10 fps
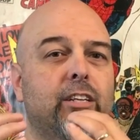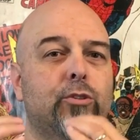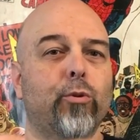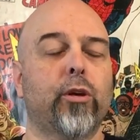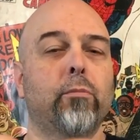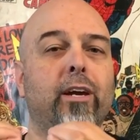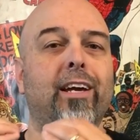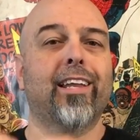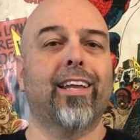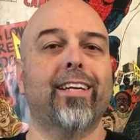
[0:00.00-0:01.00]
talking about
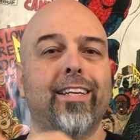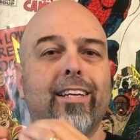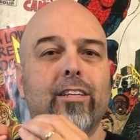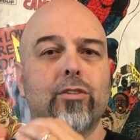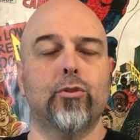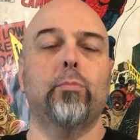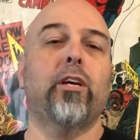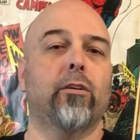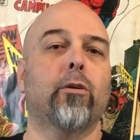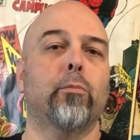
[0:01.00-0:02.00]
collecting
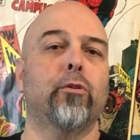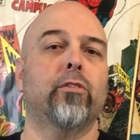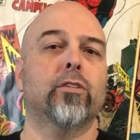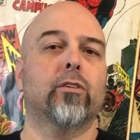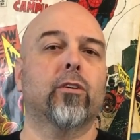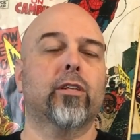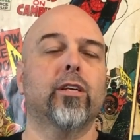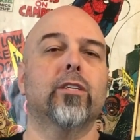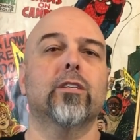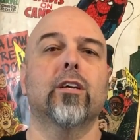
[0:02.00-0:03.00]
superhero movies like
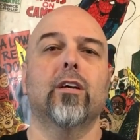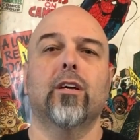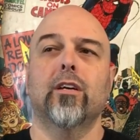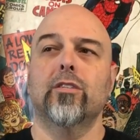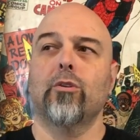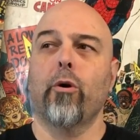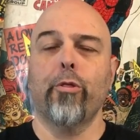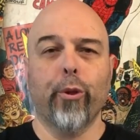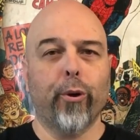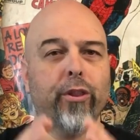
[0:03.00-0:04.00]
this. So I
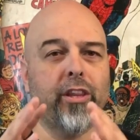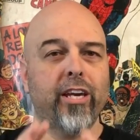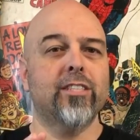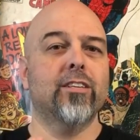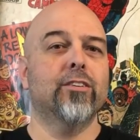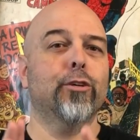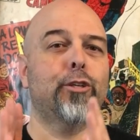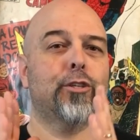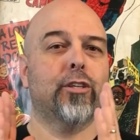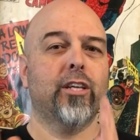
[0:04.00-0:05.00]
thought, there's a
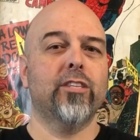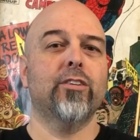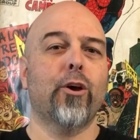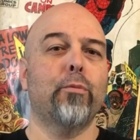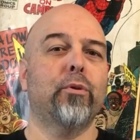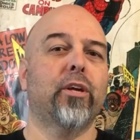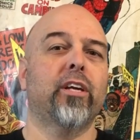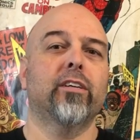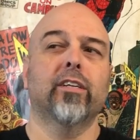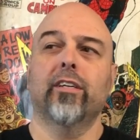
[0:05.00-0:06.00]
niche, there's an opening.